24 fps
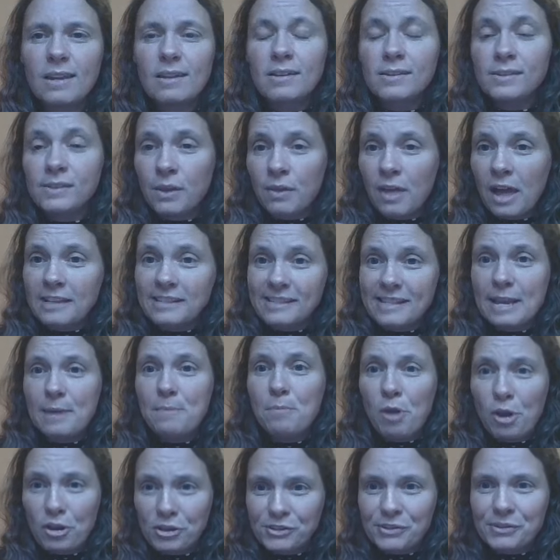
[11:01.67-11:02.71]
So that's the
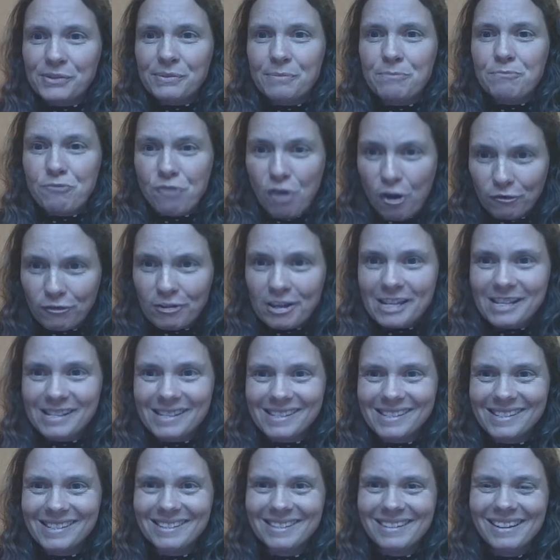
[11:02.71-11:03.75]
apostles and
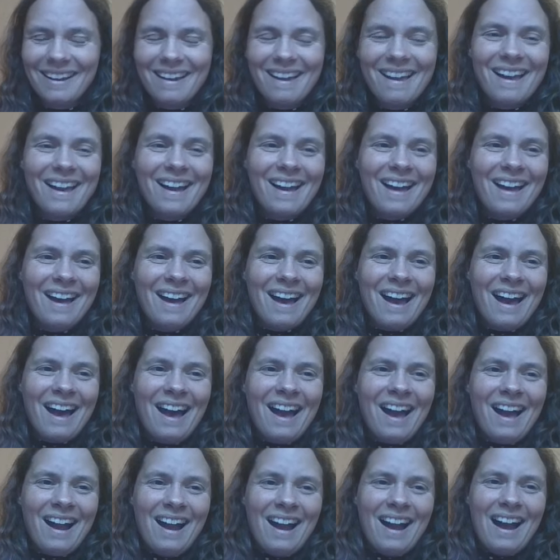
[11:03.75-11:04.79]
prophets.
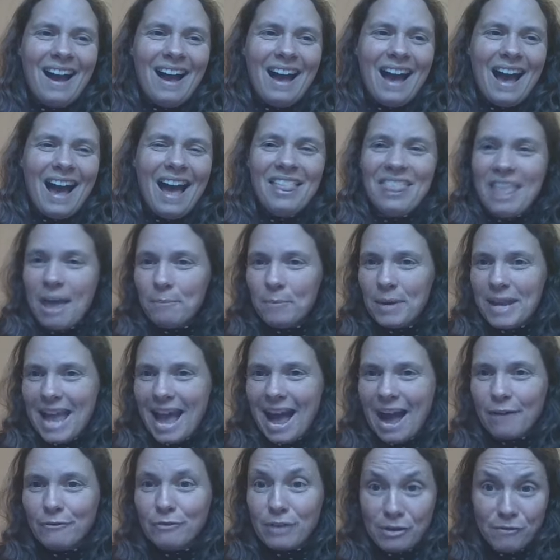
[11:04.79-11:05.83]
And then we
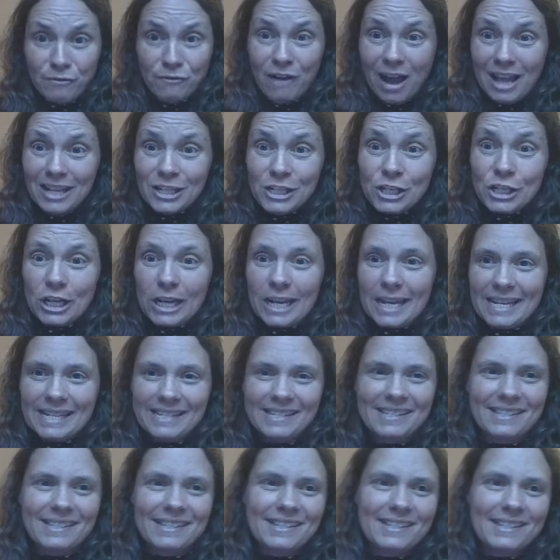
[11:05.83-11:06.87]
have
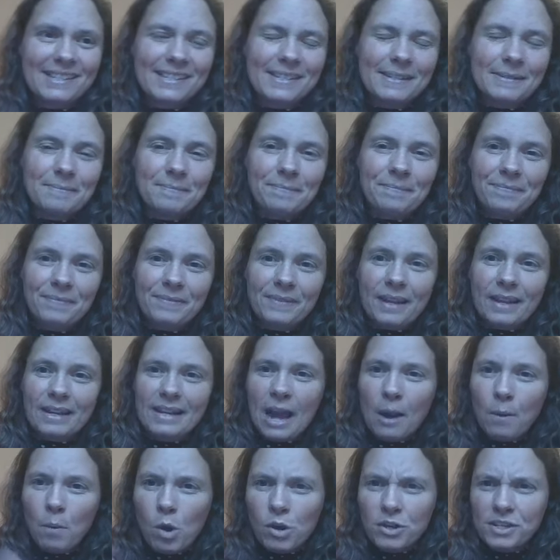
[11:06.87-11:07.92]
evangelists.
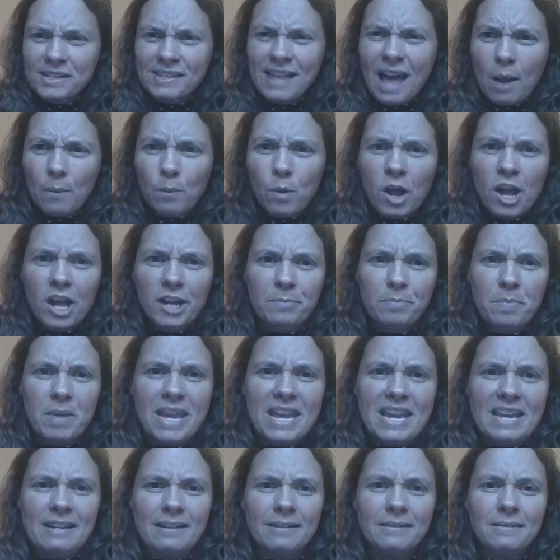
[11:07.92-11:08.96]
Now, what does that word
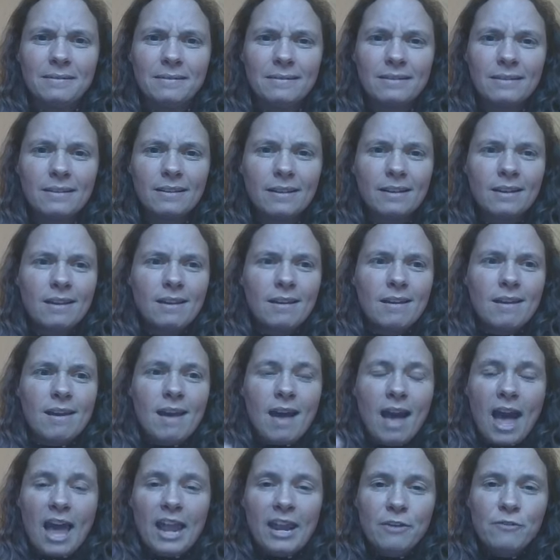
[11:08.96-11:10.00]
mean?
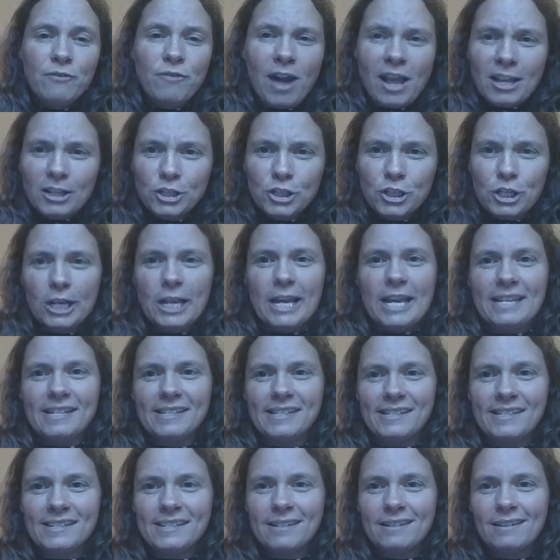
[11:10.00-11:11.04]
An
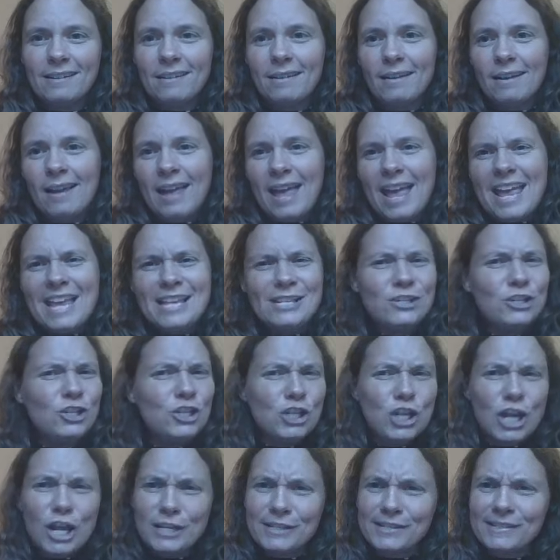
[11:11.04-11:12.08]
evangelist is
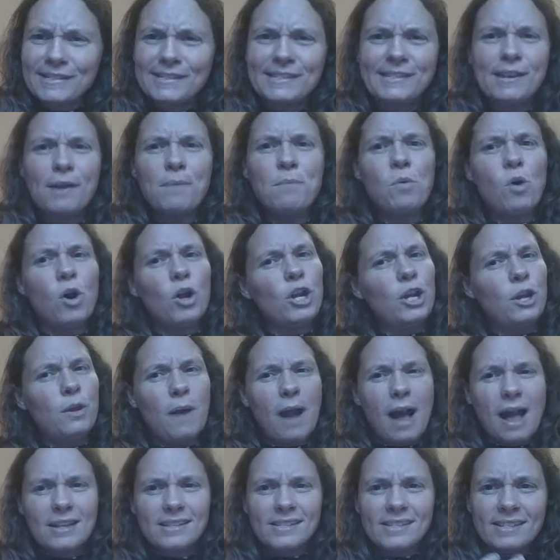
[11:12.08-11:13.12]
just someone who
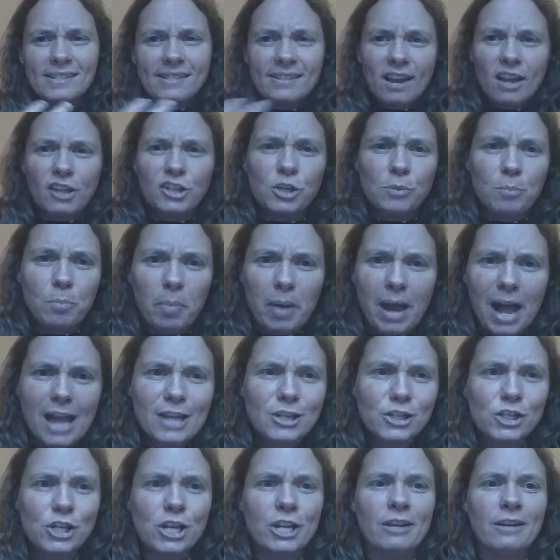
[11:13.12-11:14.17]
has such a
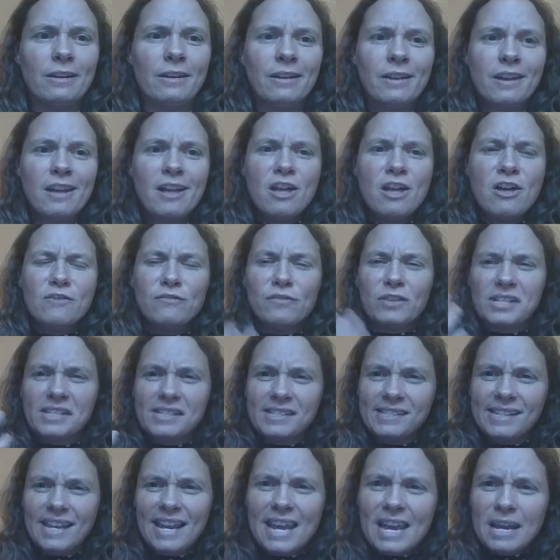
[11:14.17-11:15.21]
passion for
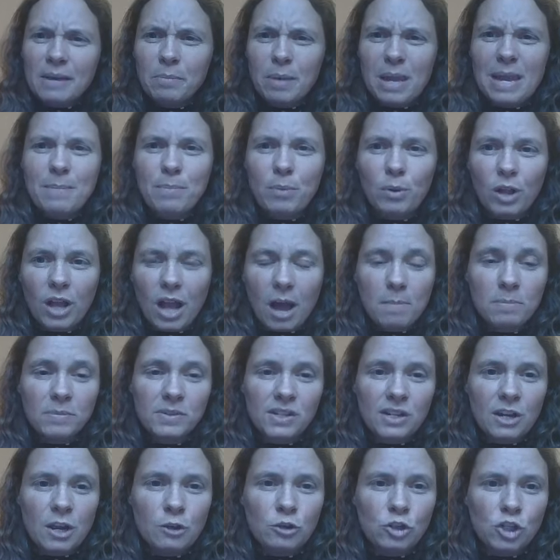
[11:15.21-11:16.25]
seeing people come
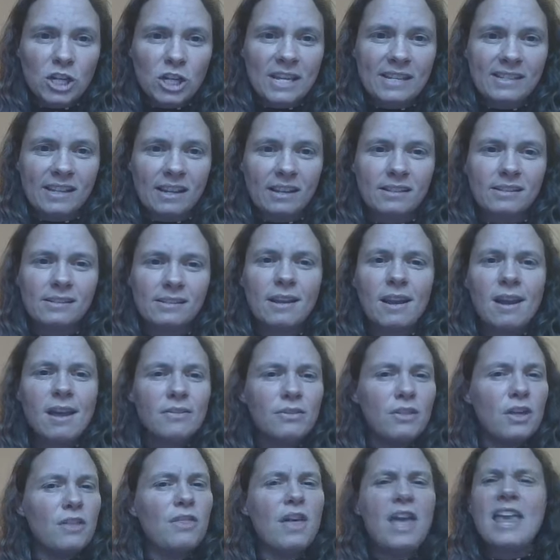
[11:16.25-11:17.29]
to know Jesus
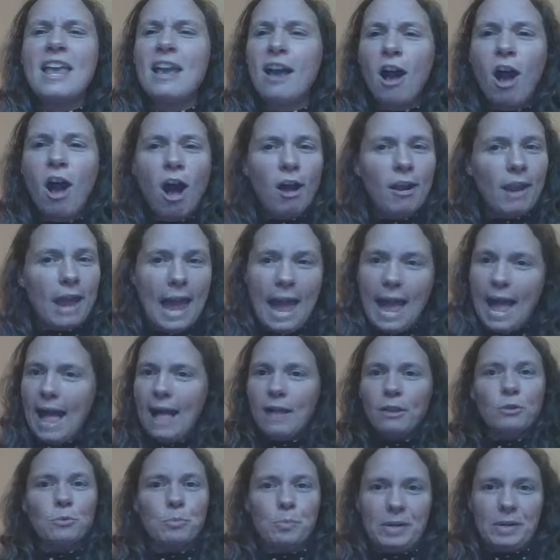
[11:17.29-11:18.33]
that they can't
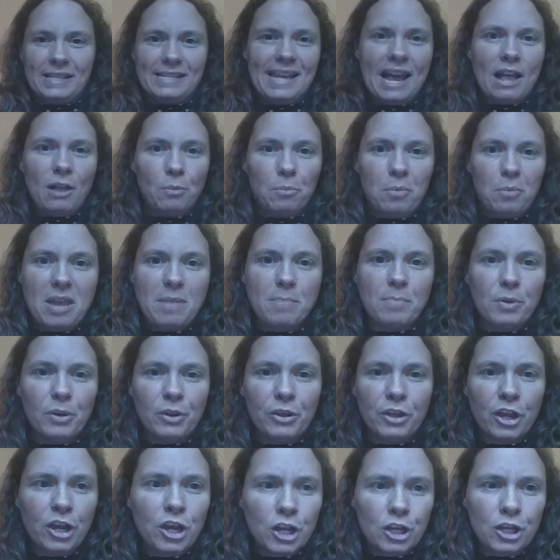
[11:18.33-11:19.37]
help but tell people
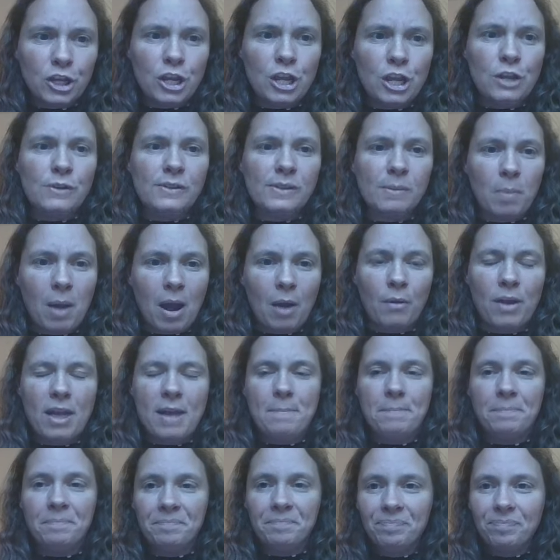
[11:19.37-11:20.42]
the good news about
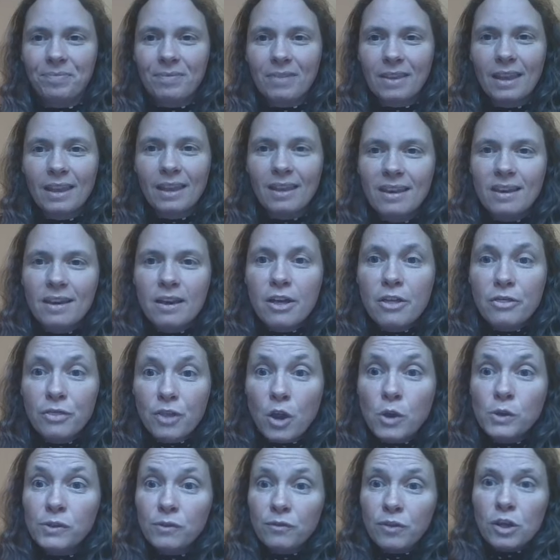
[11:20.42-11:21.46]
him.
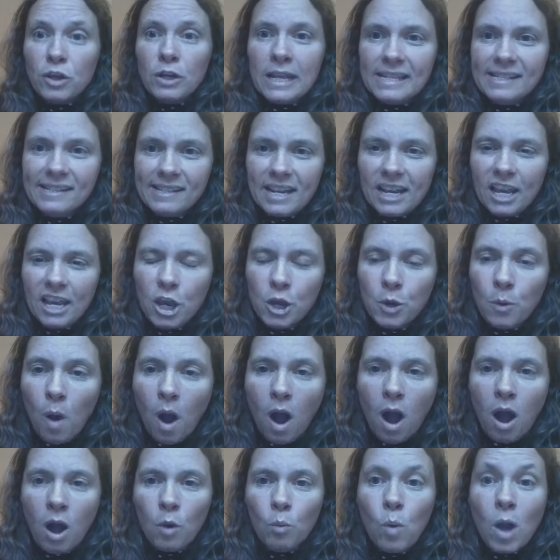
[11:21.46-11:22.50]
Those of you listening who
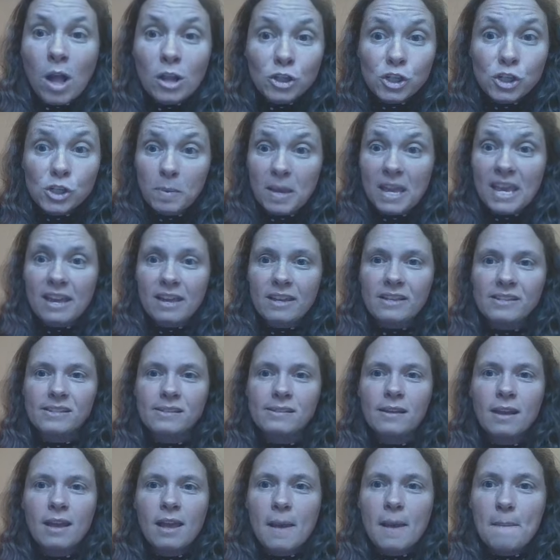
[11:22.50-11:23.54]
are Welsh
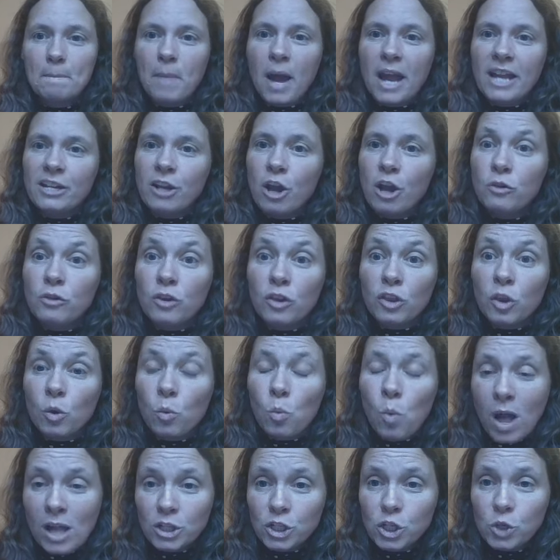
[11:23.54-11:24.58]
speakers might know that the
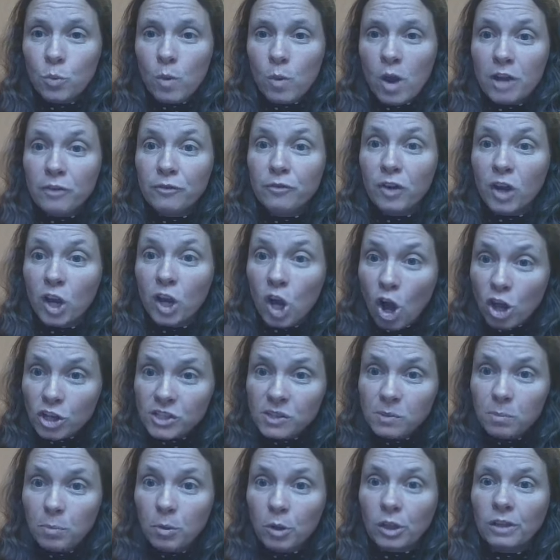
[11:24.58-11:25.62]
Welsh word for
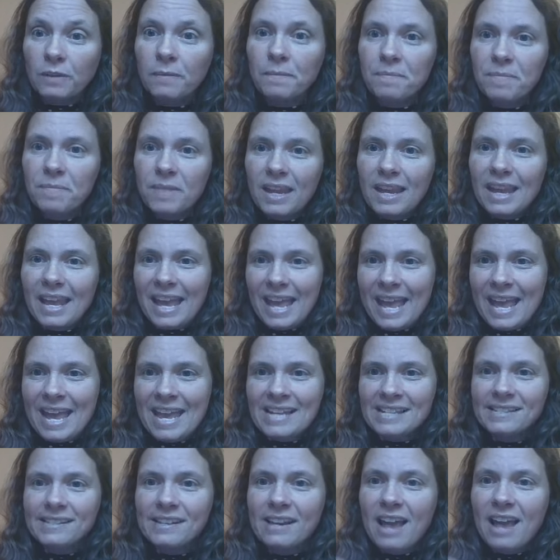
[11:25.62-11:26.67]
gospel
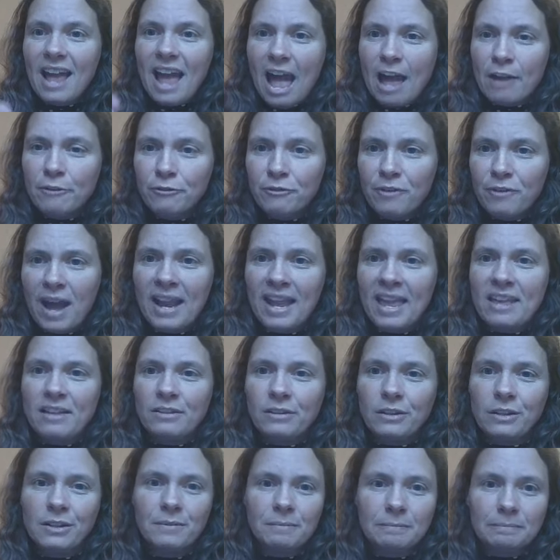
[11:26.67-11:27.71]
is efengyl.